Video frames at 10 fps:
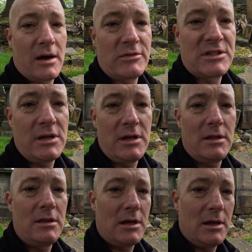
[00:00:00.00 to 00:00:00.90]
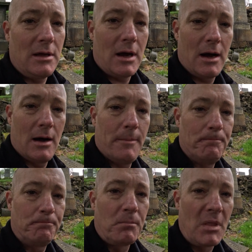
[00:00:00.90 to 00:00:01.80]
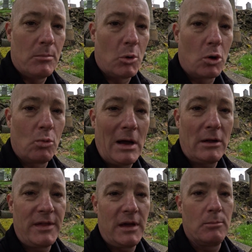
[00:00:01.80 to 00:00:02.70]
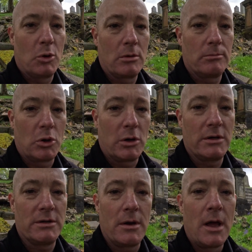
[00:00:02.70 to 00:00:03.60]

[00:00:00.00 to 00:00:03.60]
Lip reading: Obviously, the more wealthy and more important